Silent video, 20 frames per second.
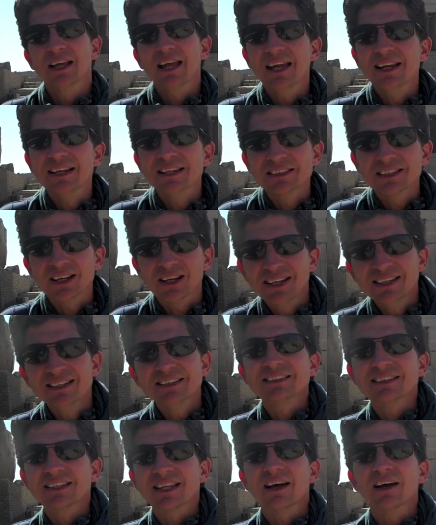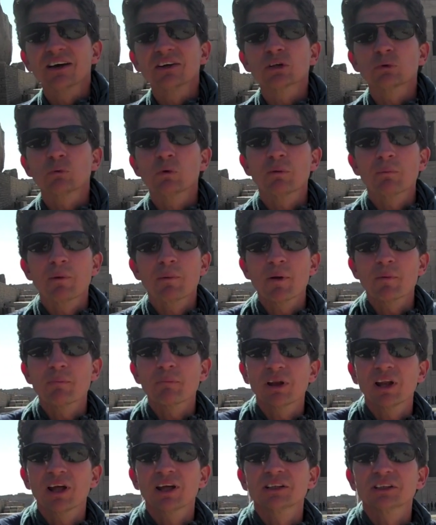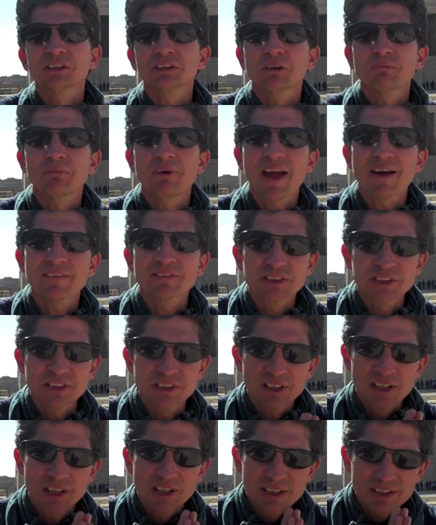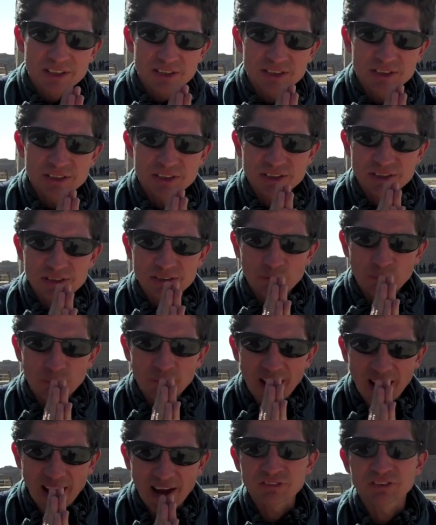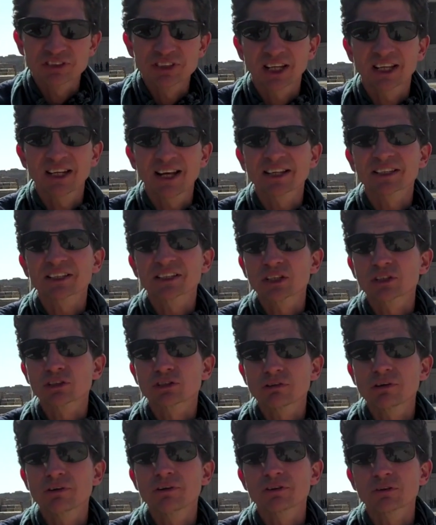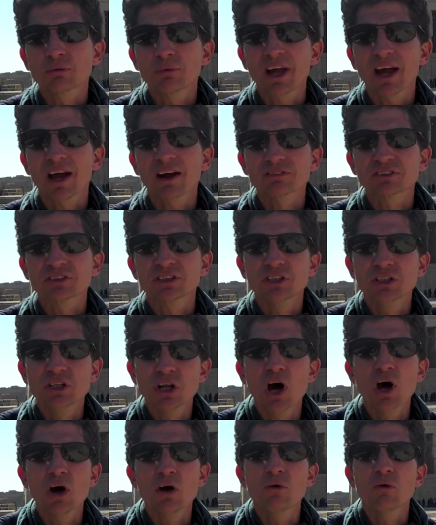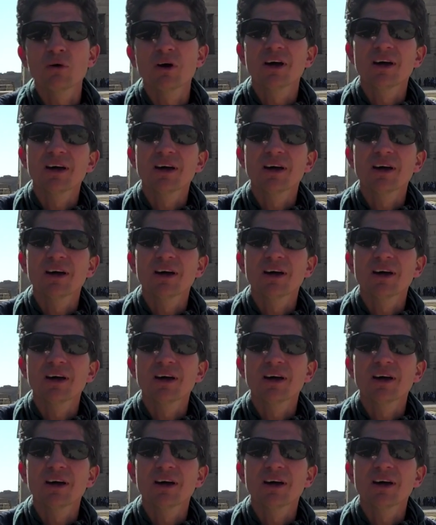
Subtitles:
into that underworld where we're plunged, and we have to connect to the truth. We have to know